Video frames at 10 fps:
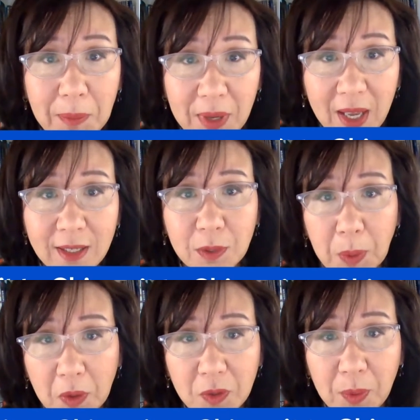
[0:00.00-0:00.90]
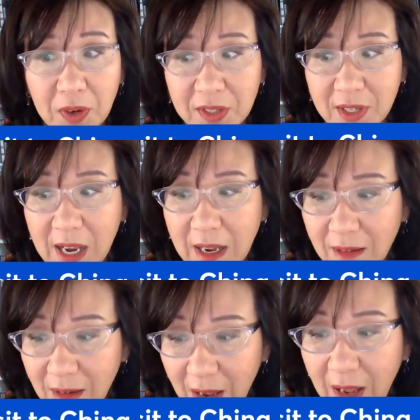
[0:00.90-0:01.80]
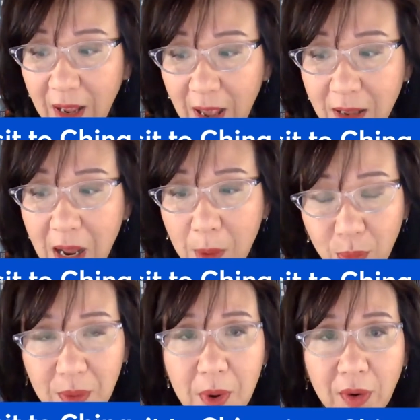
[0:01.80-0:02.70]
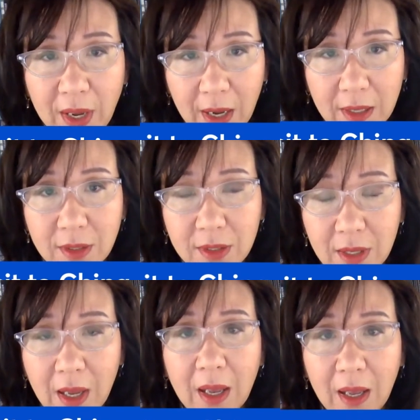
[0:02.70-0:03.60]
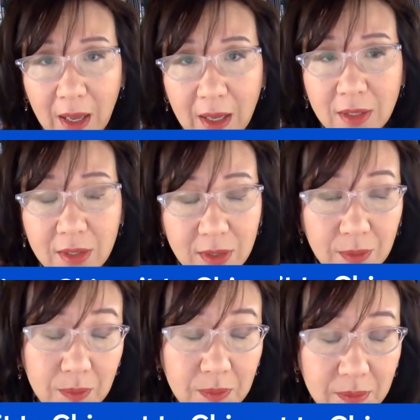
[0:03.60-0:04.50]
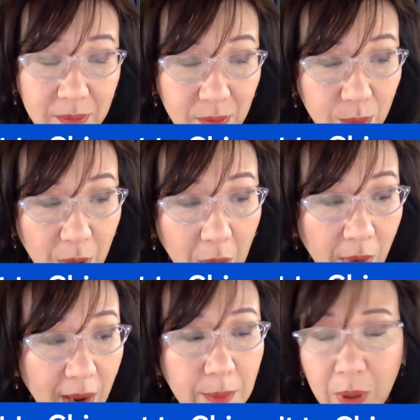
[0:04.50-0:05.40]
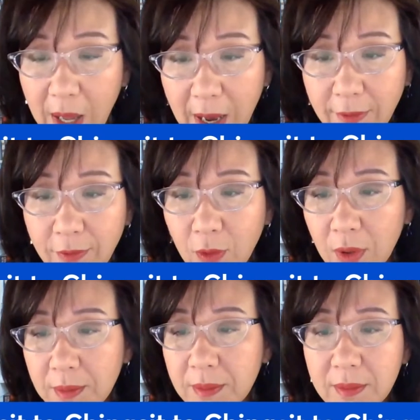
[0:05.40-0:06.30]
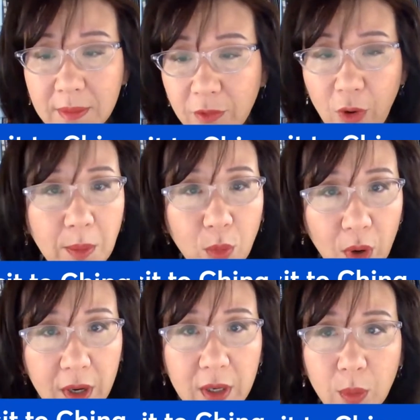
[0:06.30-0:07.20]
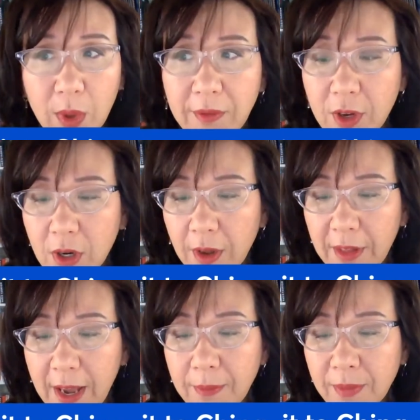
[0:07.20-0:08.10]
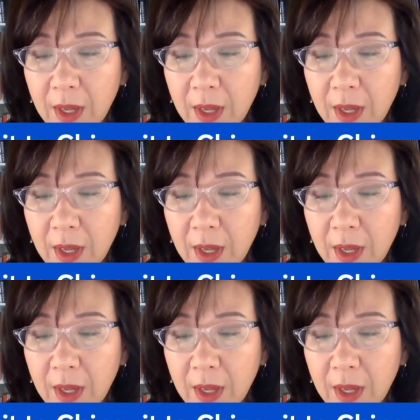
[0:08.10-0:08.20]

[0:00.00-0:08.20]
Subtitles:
be its spokesperson and promoting its program, platform, framework, whatever you call that.